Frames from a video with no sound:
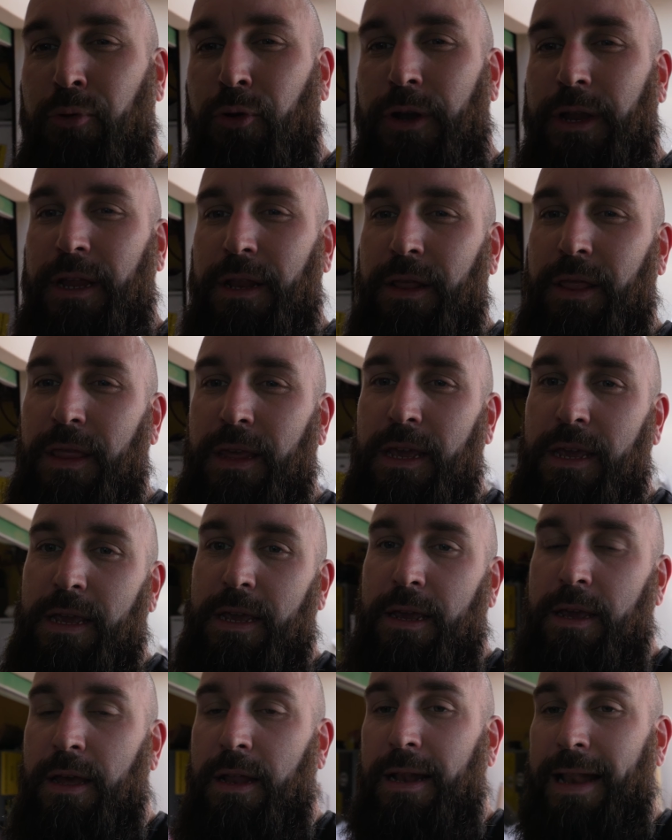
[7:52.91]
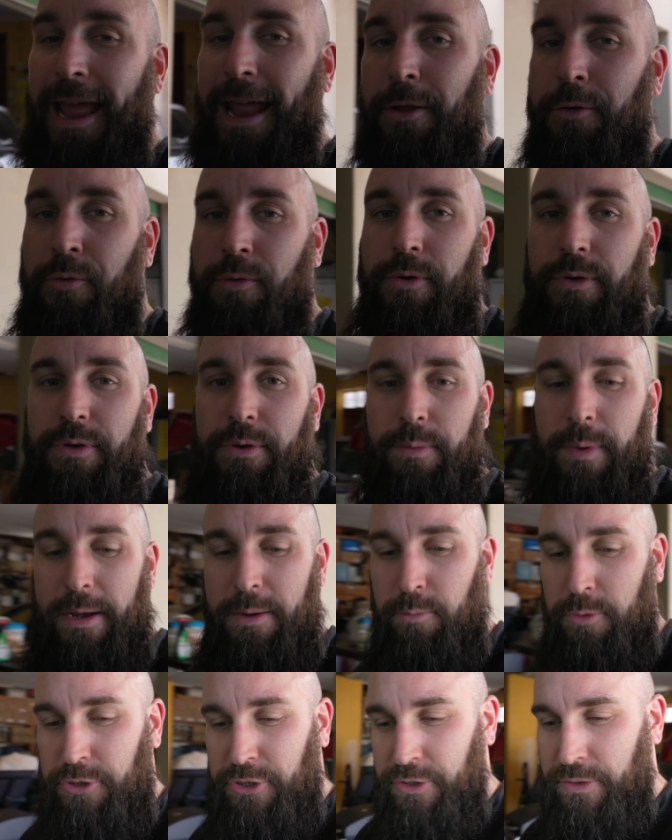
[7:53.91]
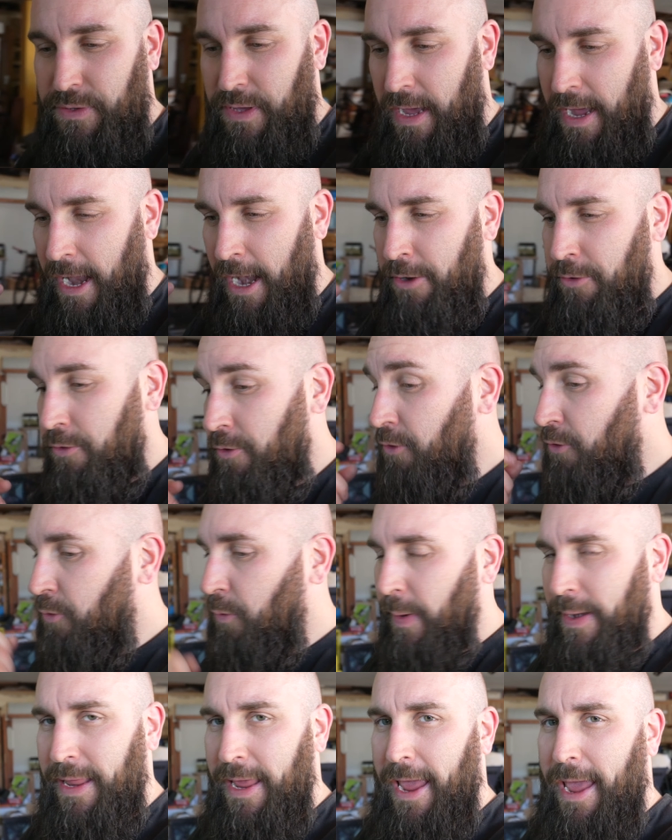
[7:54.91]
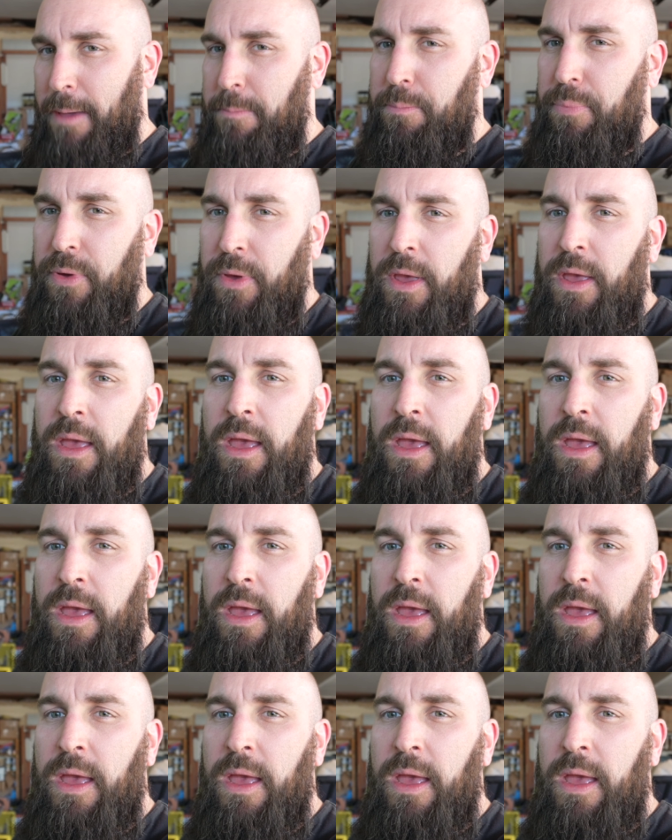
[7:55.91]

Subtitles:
putting the Land Cruiser one, which is a 120 amp